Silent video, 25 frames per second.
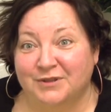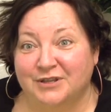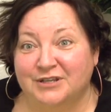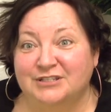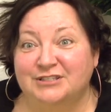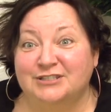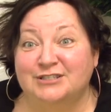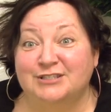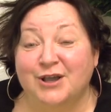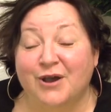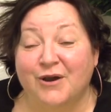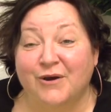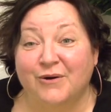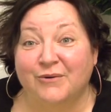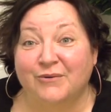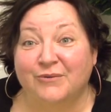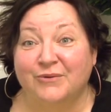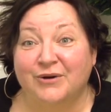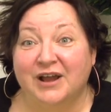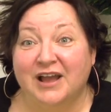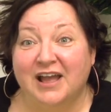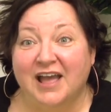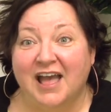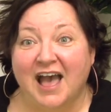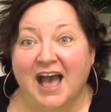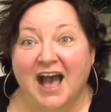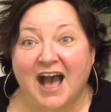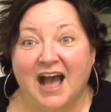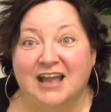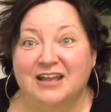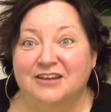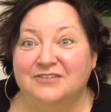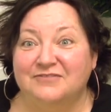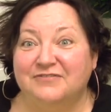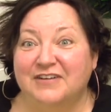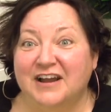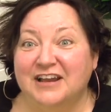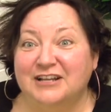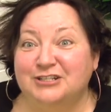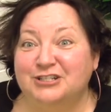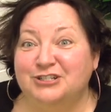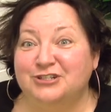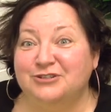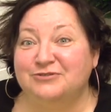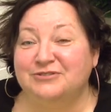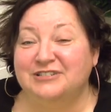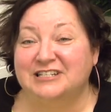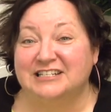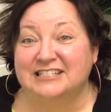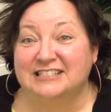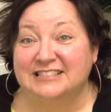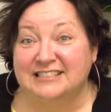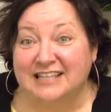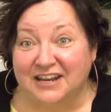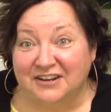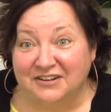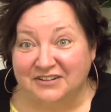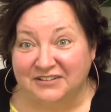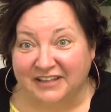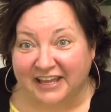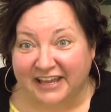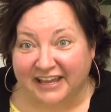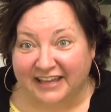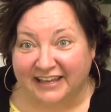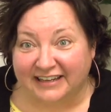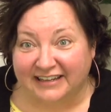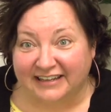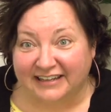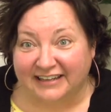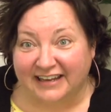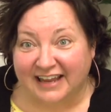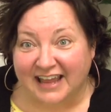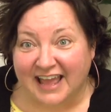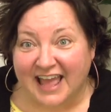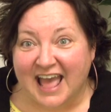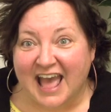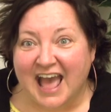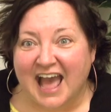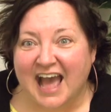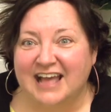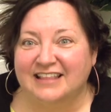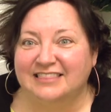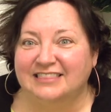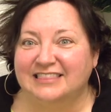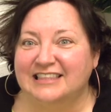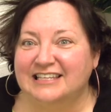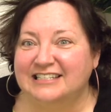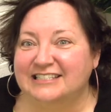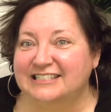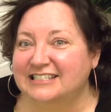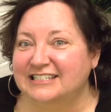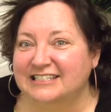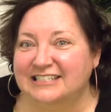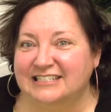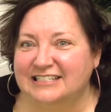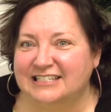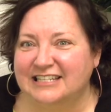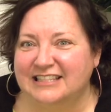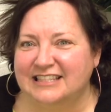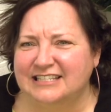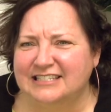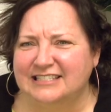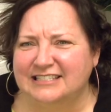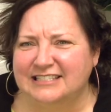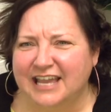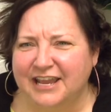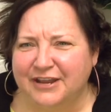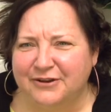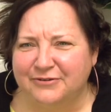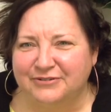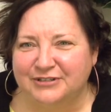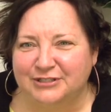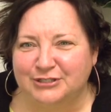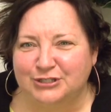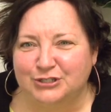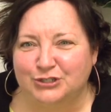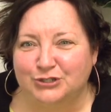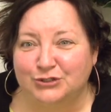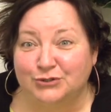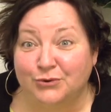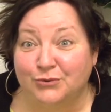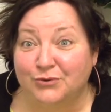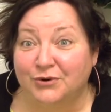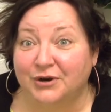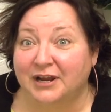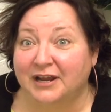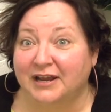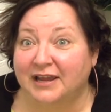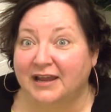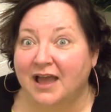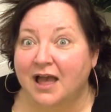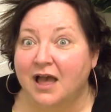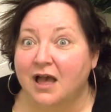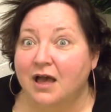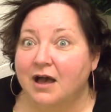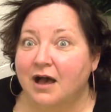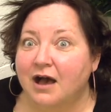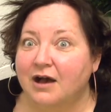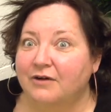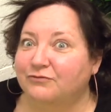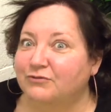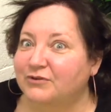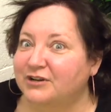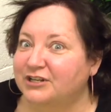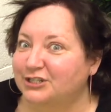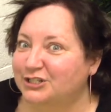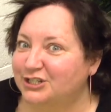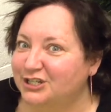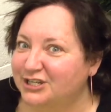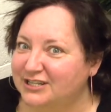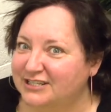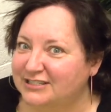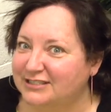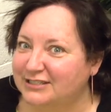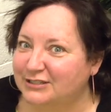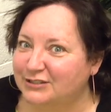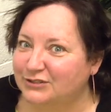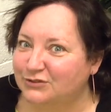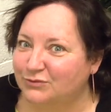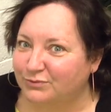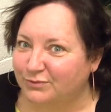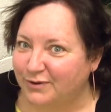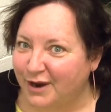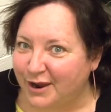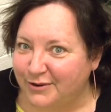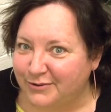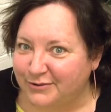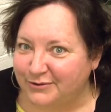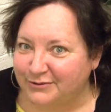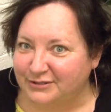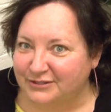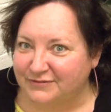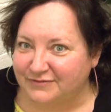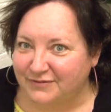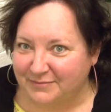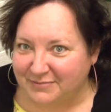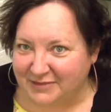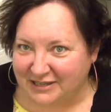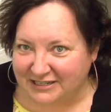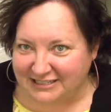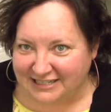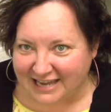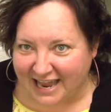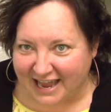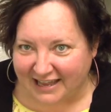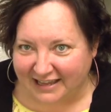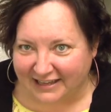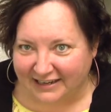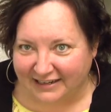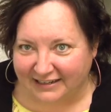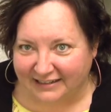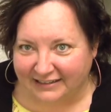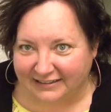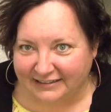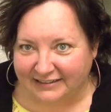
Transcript: So I invite you to settle in and listen to the sacred story of when Jesus rose from the dead